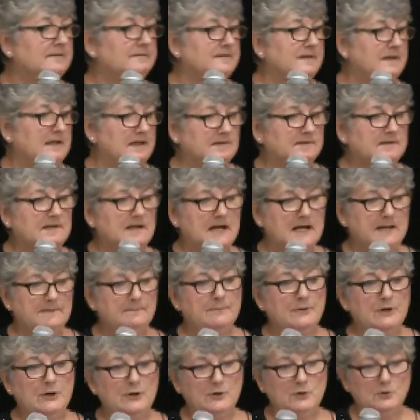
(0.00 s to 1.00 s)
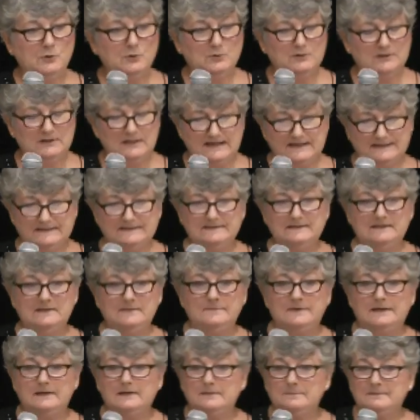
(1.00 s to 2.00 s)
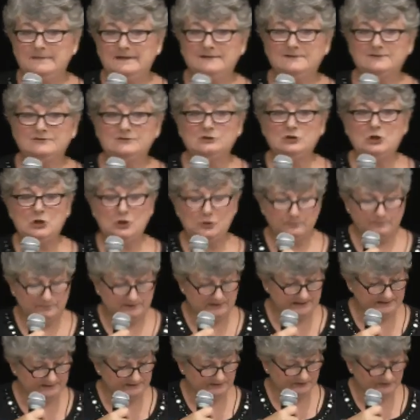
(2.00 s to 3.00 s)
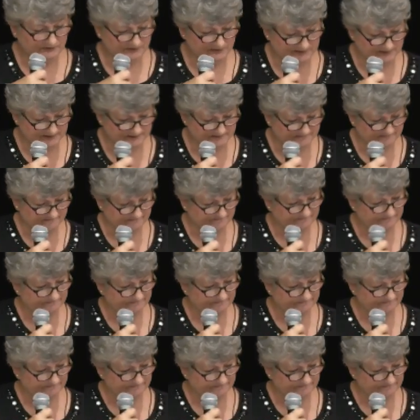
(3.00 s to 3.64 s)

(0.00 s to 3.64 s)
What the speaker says: event. Hypoglycemic means low blood sugar.